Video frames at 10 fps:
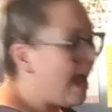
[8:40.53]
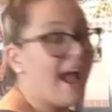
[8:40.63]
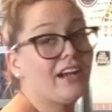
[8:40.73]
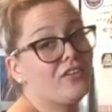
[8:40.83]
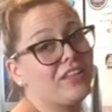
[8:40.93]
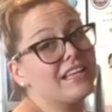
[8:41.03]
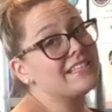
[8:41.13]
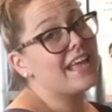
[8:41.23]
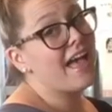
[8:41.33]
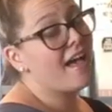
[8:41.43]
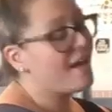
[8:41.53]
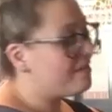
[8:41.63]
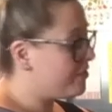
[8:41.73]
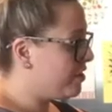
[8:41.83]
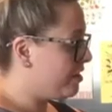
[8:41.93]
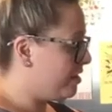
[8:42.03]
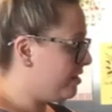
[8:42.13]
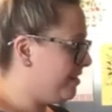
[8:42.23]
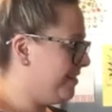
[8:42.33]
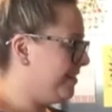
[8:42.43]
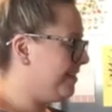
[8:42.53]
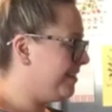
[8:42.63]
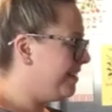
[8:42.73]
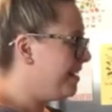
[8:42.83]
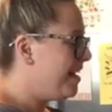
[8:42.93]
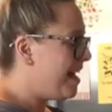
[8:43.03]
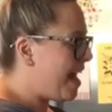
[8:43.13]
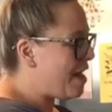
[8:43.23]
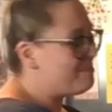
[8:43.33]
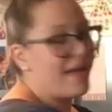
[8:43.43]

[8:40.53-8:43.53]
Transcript: I don't think it's ever a